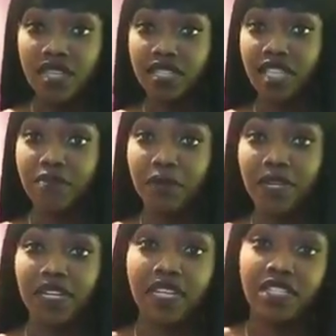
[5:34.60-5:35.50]
take my
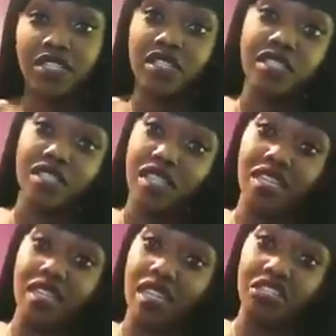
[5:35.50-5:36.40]
medication,
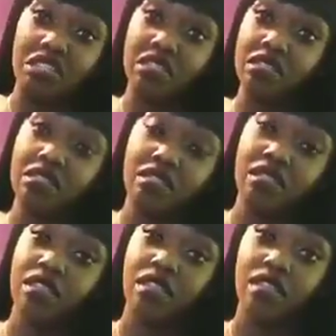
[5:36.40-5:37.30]
and then I just
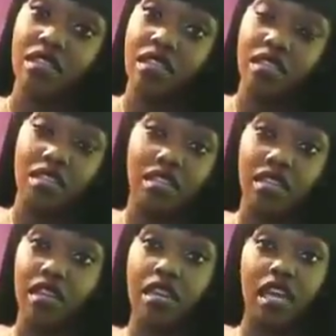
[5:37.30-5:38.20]

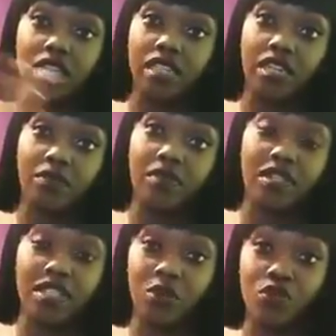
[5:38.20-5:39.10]
knocked out
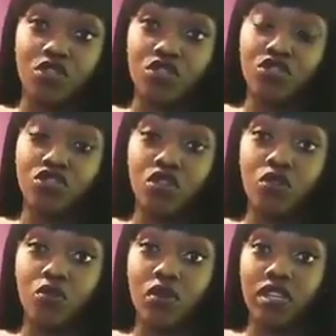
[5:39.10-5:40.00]
because I was
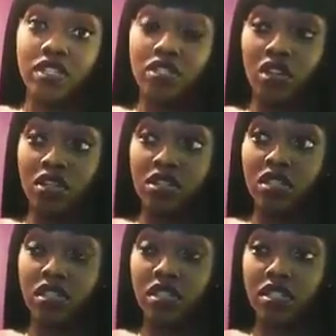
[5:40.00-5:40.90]
so
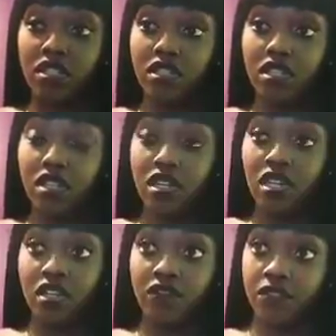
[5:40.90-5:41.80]
exhausted
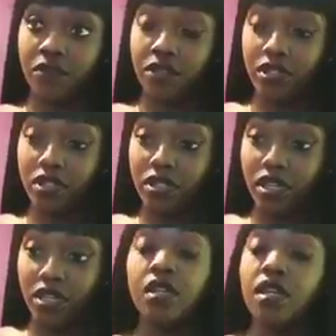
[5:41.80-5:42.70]
afterwards.
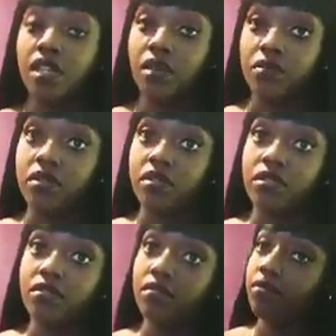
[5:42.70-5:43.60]
That was